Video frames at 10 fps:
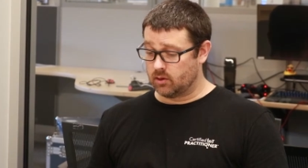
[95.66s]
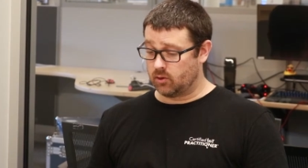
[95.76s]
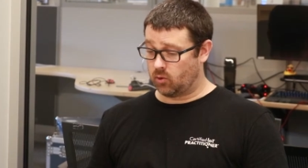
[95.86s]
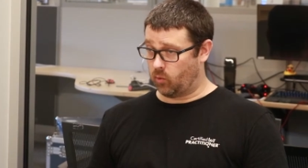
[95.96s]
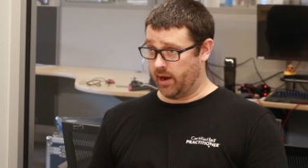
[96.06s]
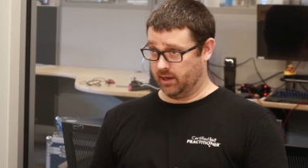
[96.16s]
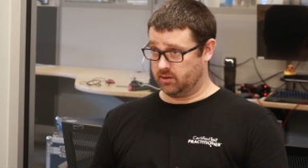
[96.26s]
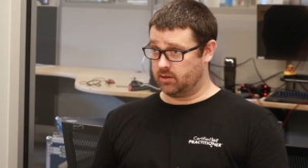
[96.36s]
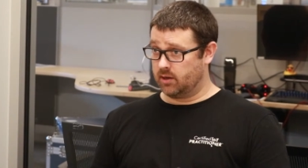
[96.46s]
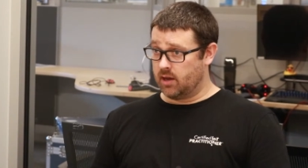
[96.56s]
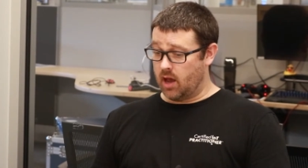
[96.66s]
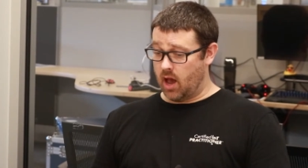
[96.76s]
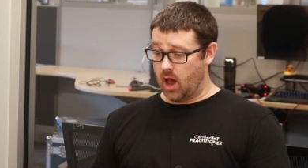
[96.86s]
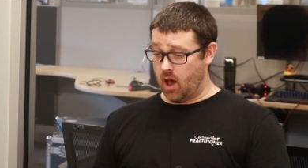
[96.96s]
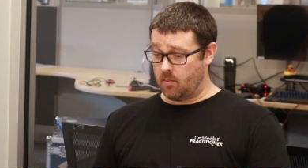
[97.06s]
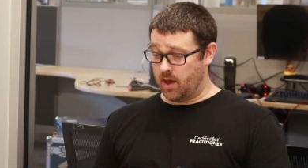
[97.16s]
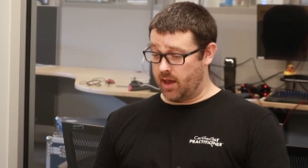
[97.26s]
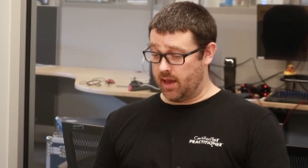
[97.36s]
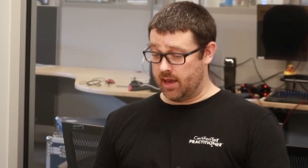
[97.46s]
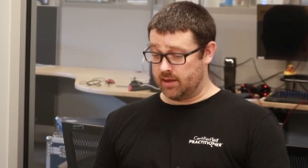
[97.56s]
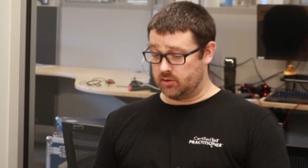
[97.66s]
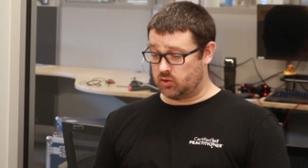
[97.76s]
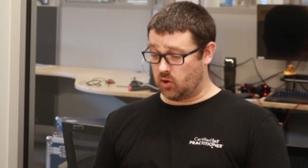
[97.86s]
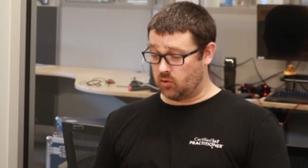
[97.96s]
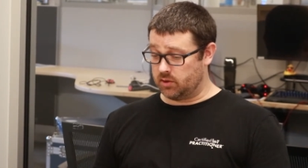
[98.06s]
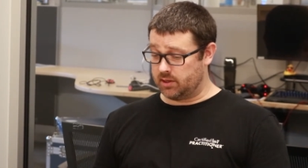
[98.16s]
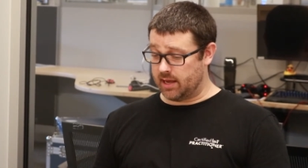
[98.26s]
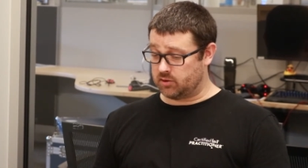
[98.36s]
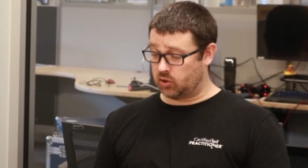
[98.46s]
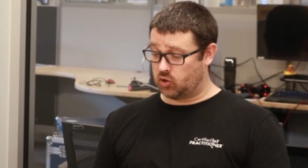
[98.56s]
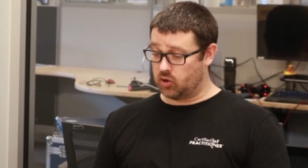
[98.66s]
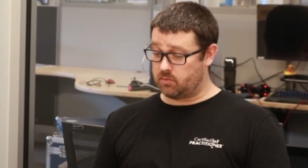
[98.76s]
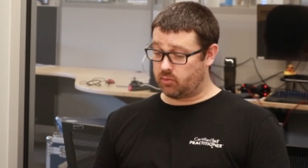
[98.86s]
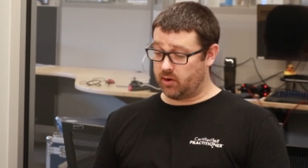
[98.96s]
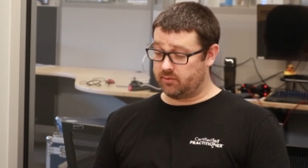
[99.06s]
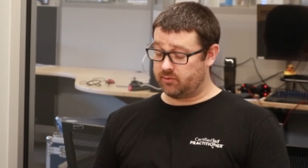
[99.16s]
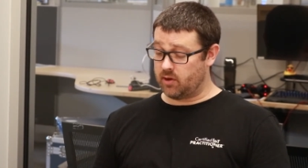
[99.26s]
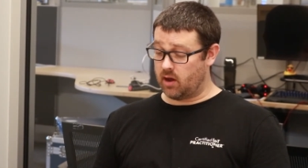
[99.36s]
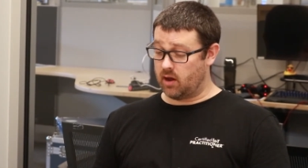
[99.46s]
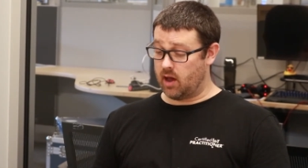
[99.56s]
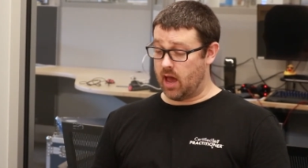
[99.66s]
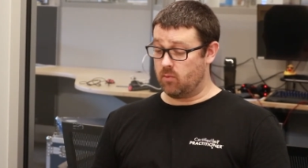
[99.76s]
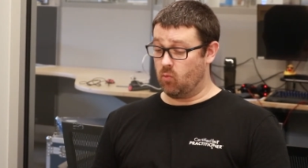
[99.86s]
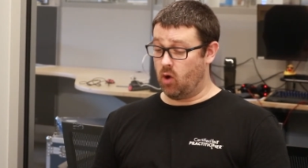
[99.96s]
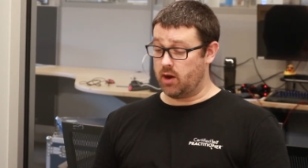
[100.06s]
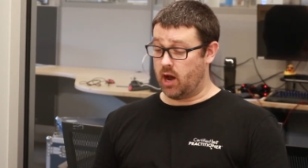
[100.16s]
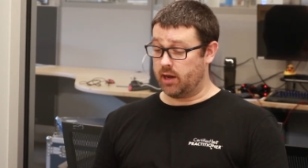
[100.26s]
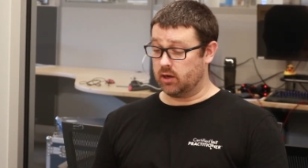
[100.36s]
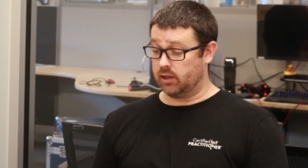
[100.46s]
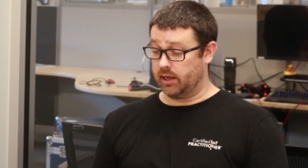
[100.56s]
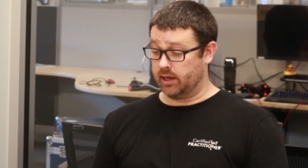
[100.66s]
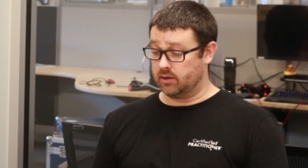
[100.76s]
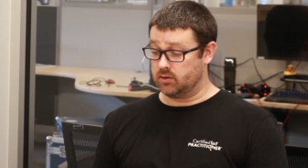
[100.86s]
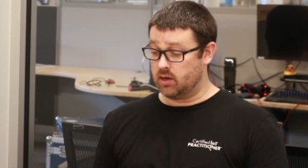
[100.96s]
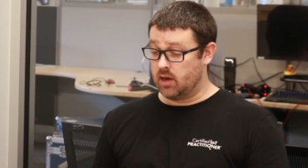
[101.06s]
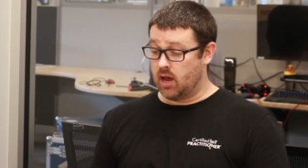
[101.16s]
Great. So that's a good brief on what ITIL is.